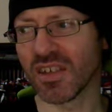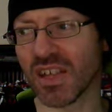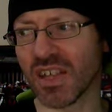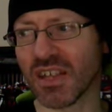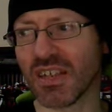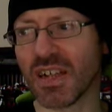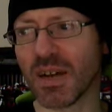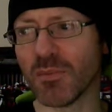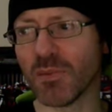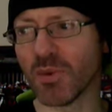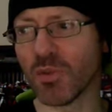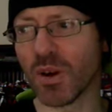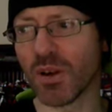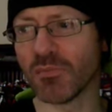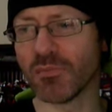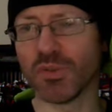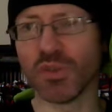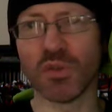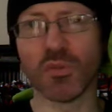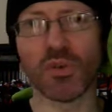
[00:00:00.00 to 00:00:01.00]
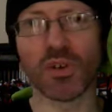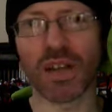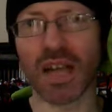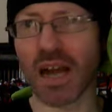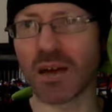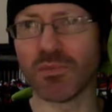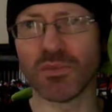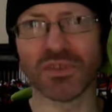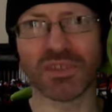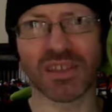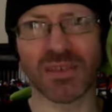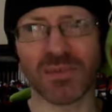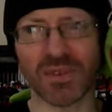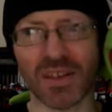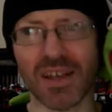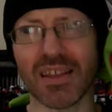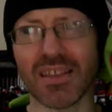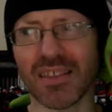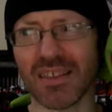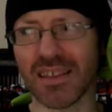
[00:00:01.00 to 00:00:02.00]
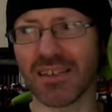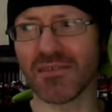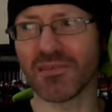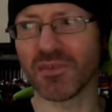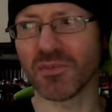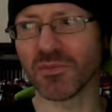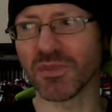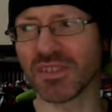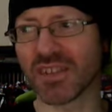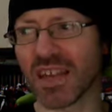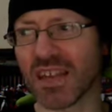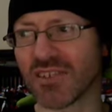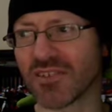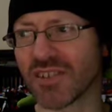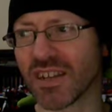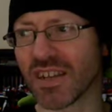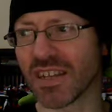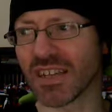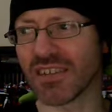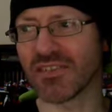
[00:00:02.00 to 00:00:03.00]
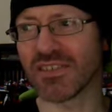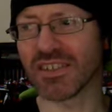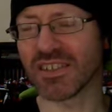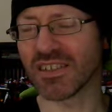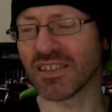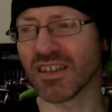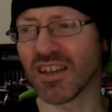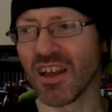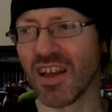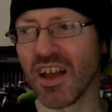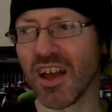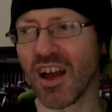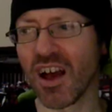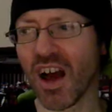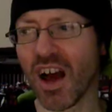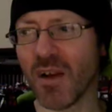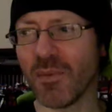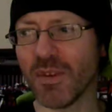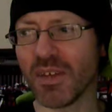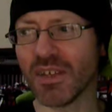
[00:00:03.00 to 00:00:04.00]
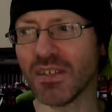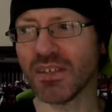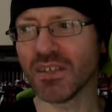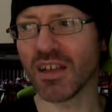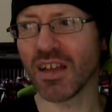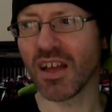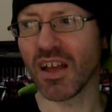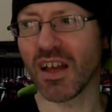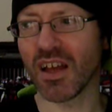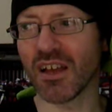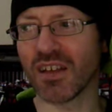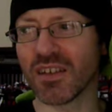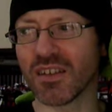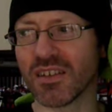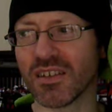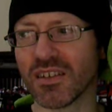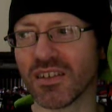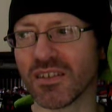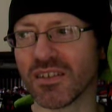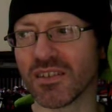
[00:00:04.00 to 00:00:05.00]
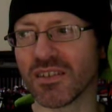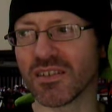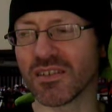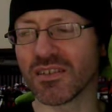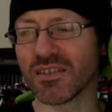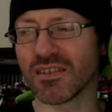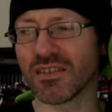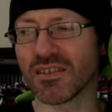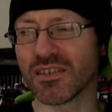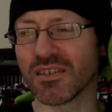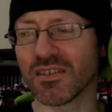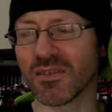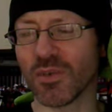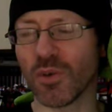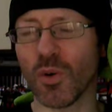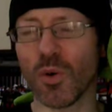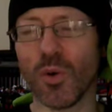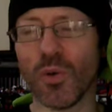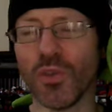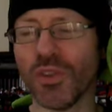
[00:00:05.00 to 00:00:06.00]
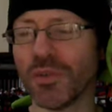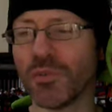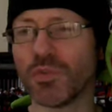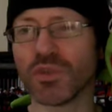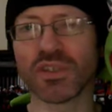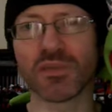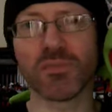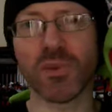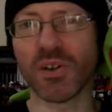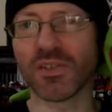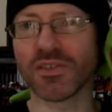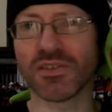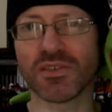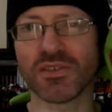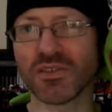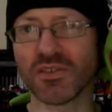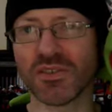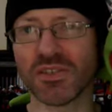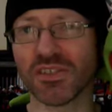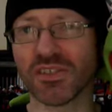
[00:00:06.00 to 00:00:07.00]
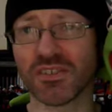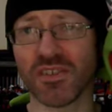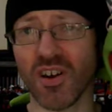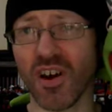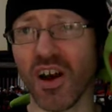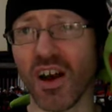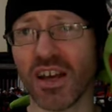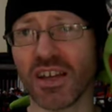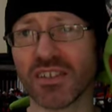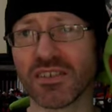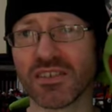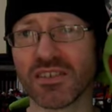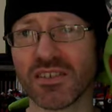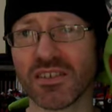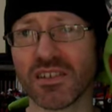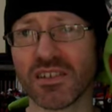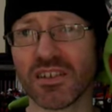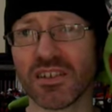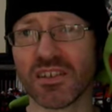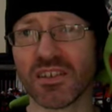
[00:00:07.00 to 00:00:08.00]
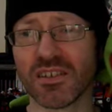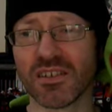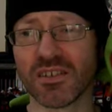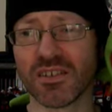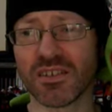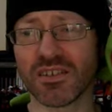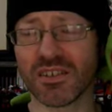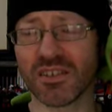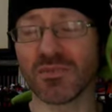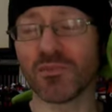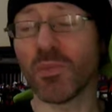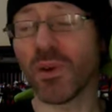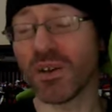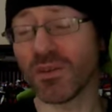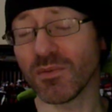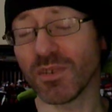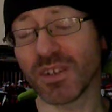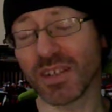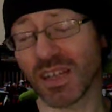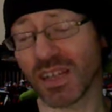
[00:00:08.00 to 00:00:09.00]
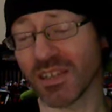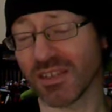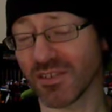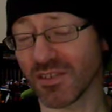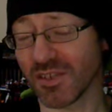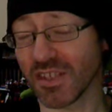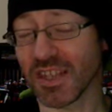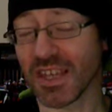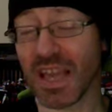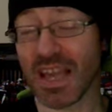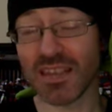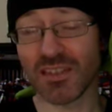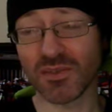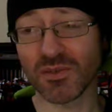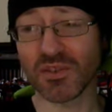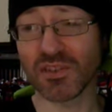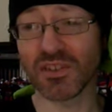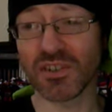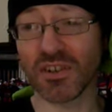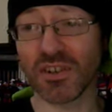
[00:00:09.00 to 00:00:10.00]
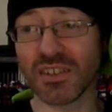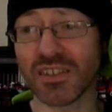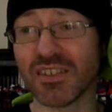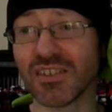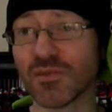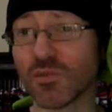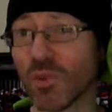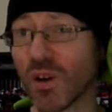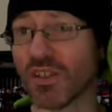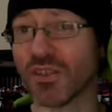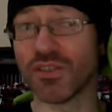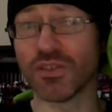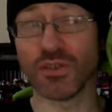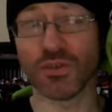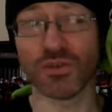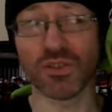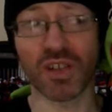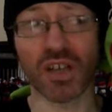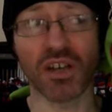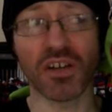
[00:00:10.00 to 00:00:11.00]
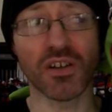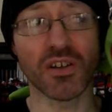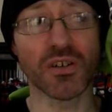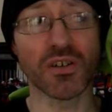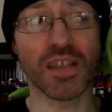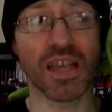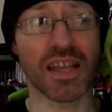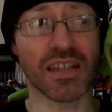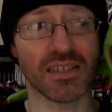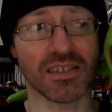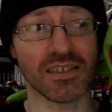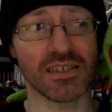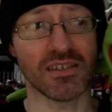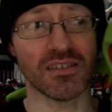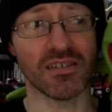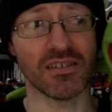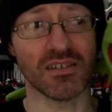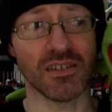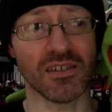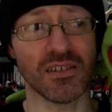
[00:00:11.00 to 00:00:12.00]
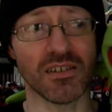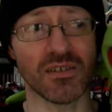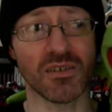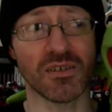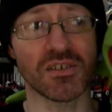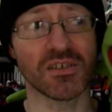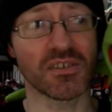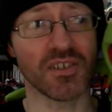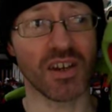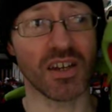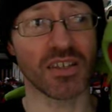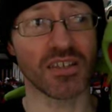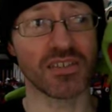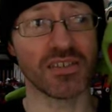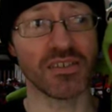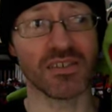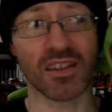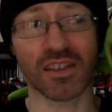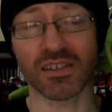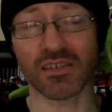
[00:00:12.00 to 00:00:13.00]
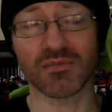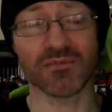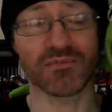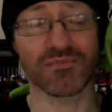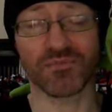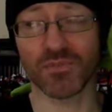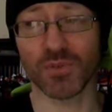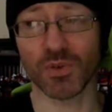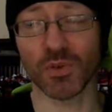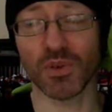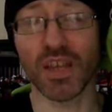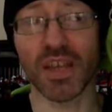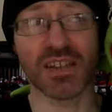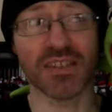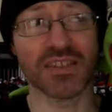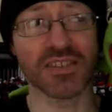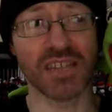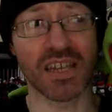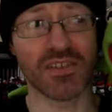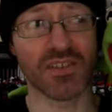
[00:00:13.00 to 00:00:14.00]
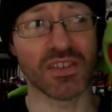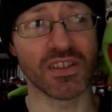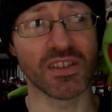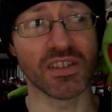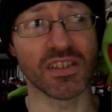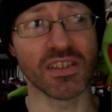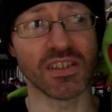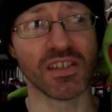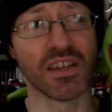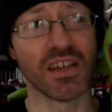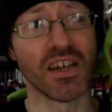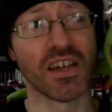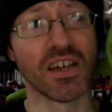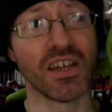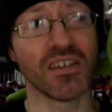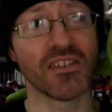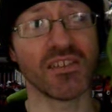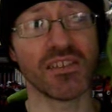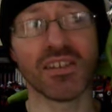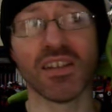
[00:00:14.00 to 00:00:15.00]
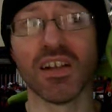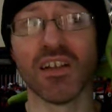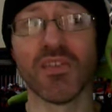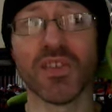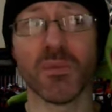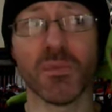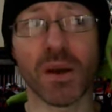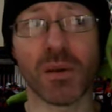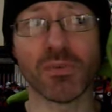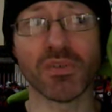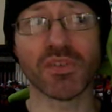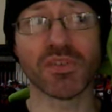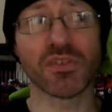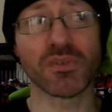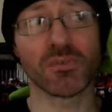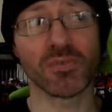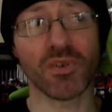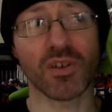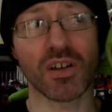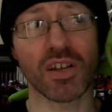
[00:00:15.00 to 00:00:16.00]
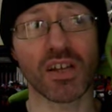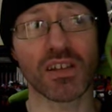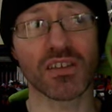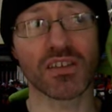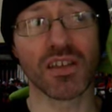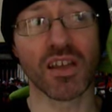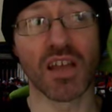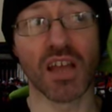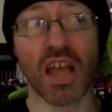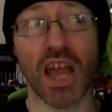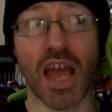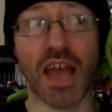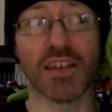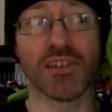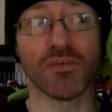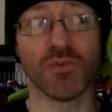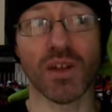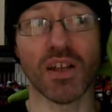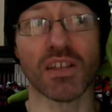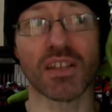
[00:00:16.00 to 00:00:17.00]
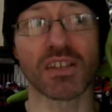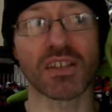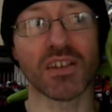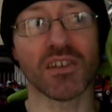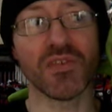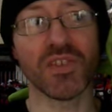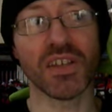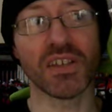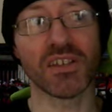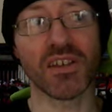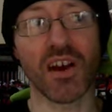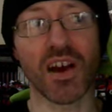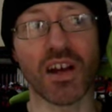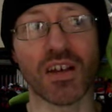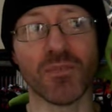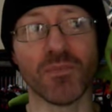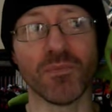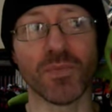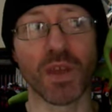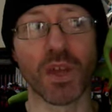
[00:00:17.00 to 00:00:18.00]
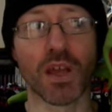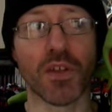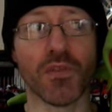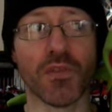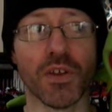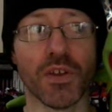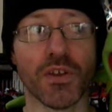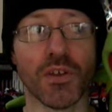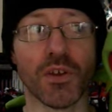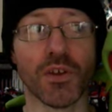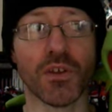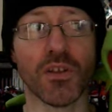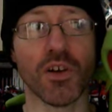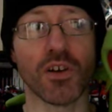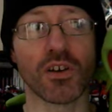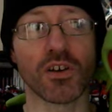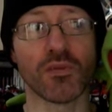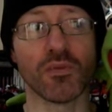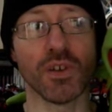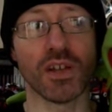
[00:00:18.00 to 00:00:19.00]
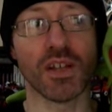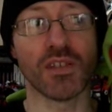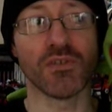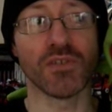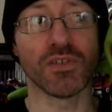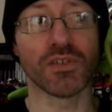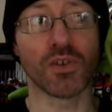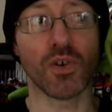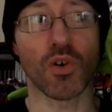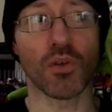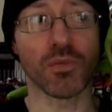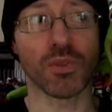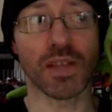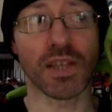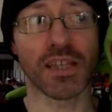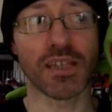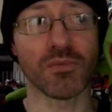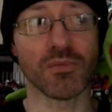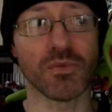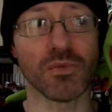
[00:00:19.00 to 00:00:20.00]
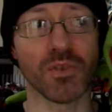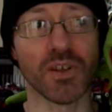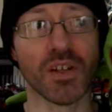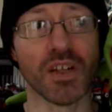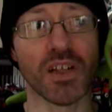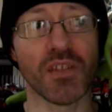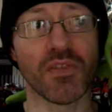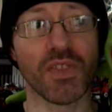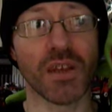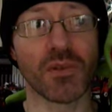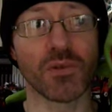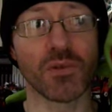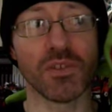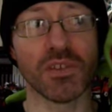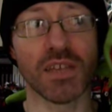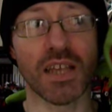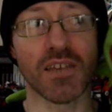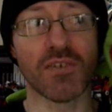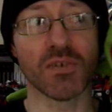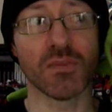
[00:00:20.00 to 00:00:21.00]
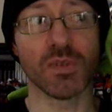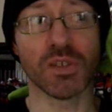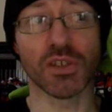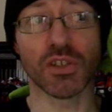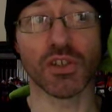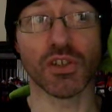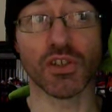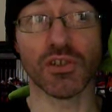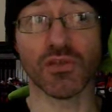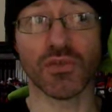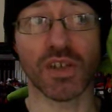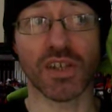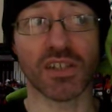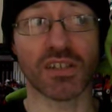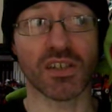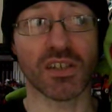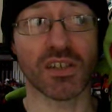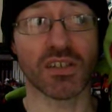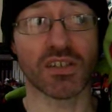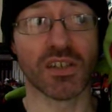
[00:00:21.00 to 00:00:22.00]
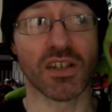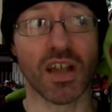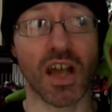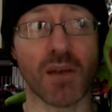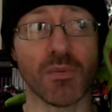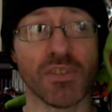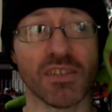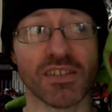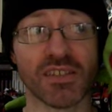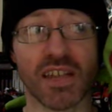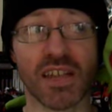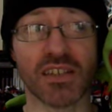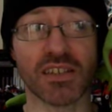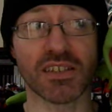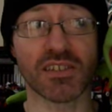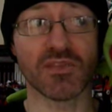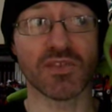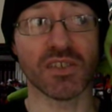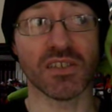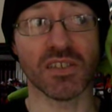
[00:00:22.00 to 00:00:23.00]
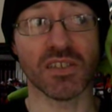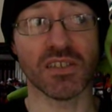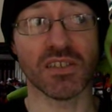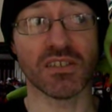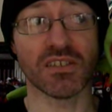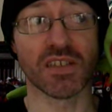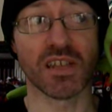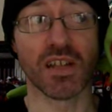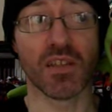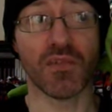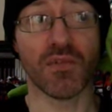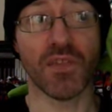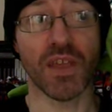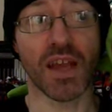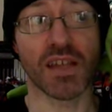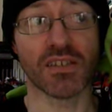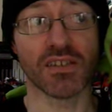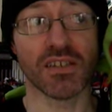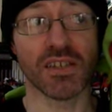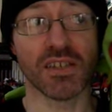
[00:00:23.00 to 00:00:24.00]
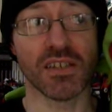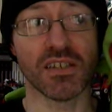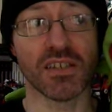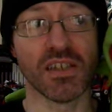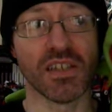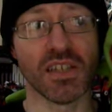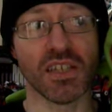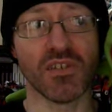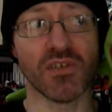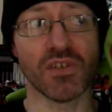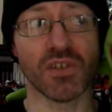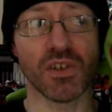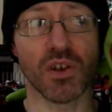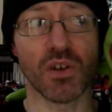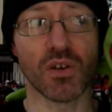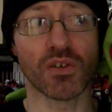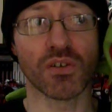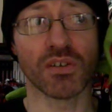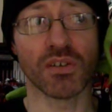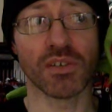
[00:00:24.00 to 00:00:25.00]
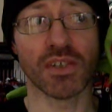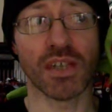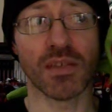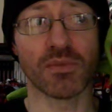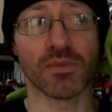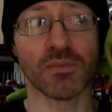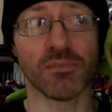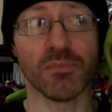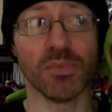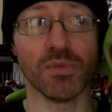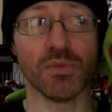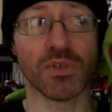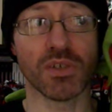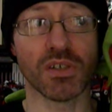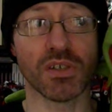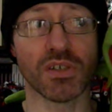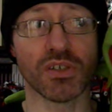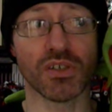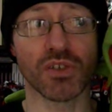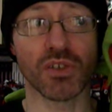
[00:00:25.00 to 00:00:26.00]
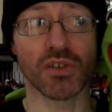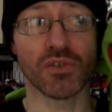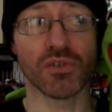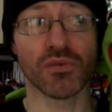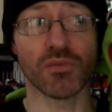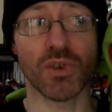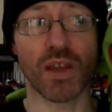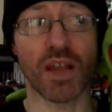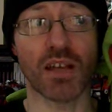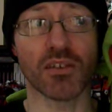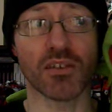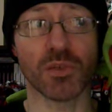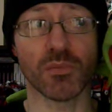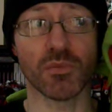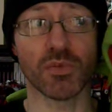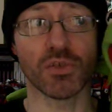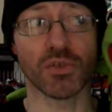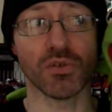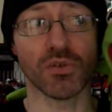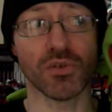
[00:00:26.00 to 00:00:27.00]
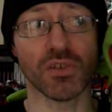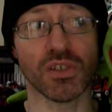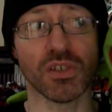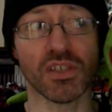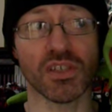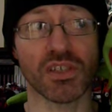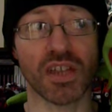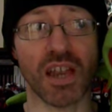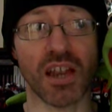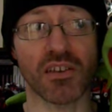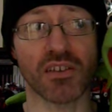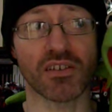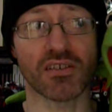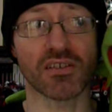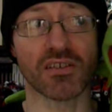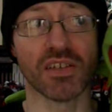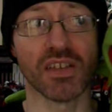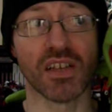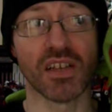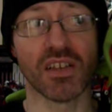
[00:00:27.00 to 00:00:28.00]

had a #1 Billboard album or something, I think, from the soundtrack and everything. I mean, all the responses to this guy's. Okay, so they cancelled the show, and then there's one douche. I don't know who the hell he is. I don't know who this guy is. He's like, who the hell is David Lee? He said, the Muppets are a product and relic of their time. They're no longer relevant or relatable. They will never be a huge franchise. I've been saying this for years. That said, if you're going to attempt building shows around obscure niche characters,